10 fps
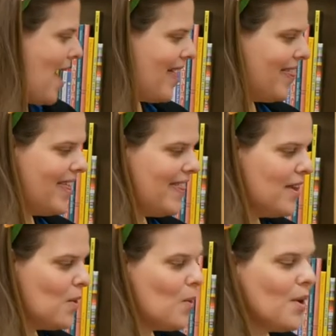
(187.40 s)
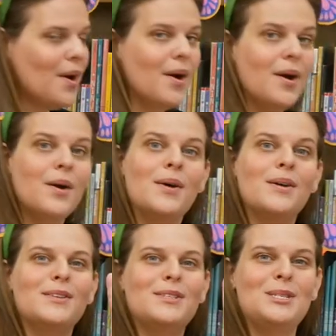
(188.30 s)
And then there were
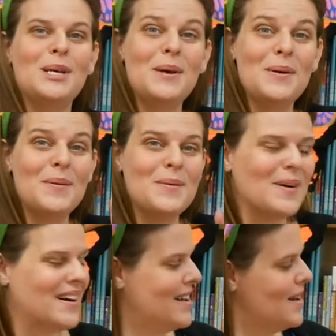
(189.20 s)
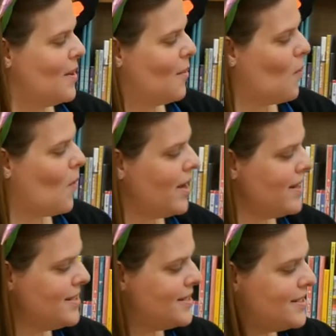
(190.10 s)
two.
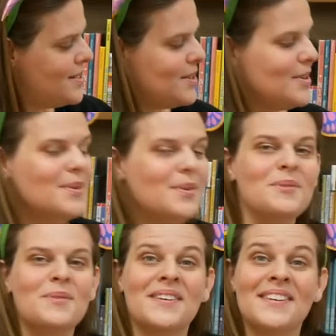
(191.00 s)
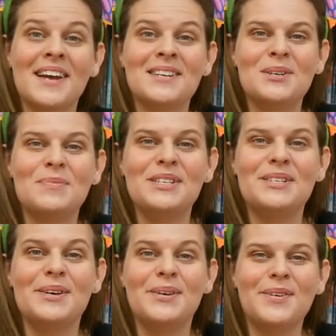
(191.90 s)
One, two. Can you guys show me
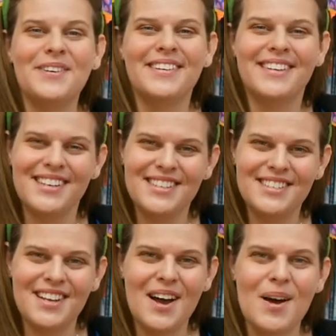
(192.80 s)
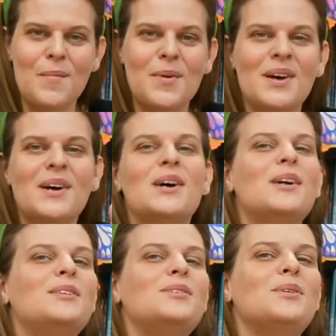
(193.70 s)
two? Good job.
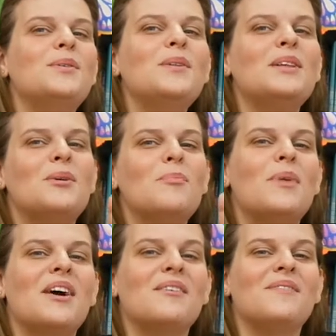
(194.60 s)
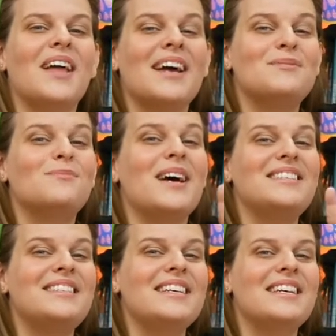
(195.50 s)
Two little butterflies
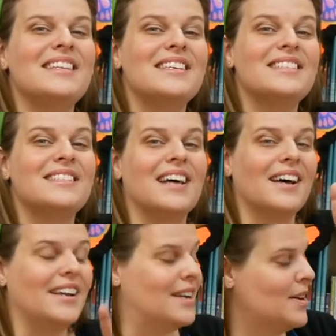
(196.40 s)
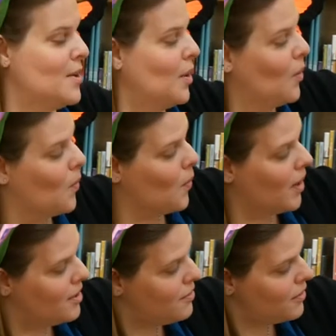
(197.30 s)
resting in the sun.
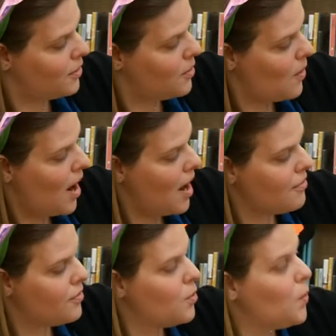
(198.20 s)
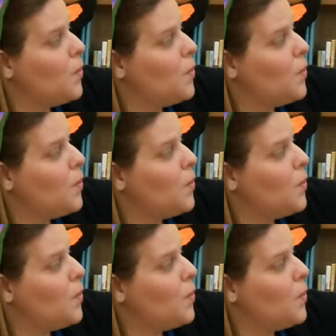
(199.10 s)
One flew off.